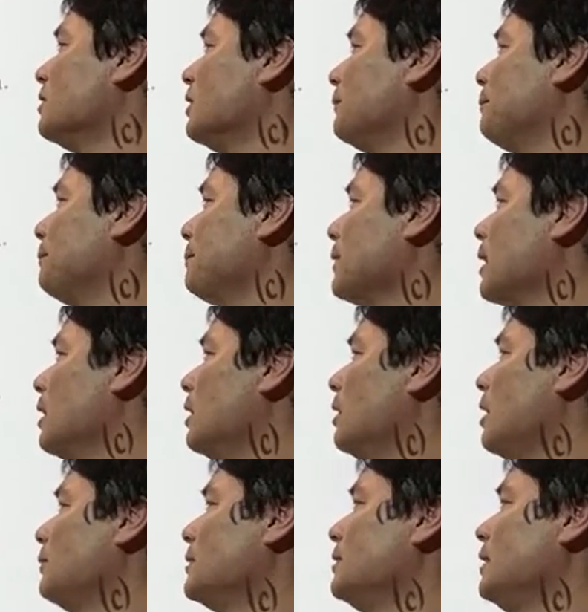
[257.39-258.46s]
Good.
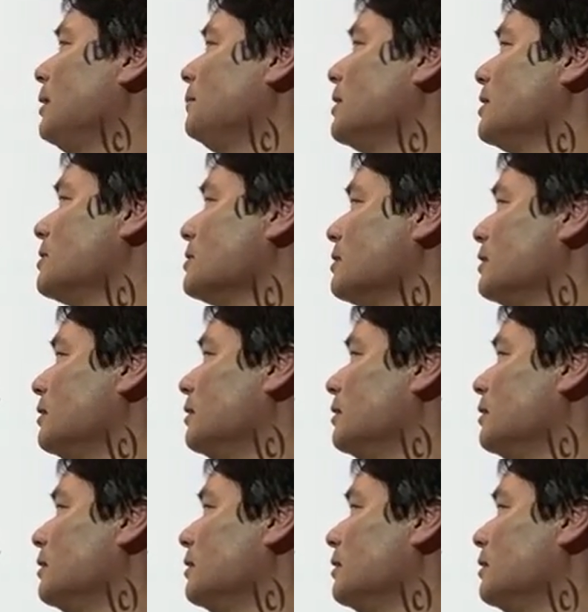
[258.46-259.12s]
How would you name this?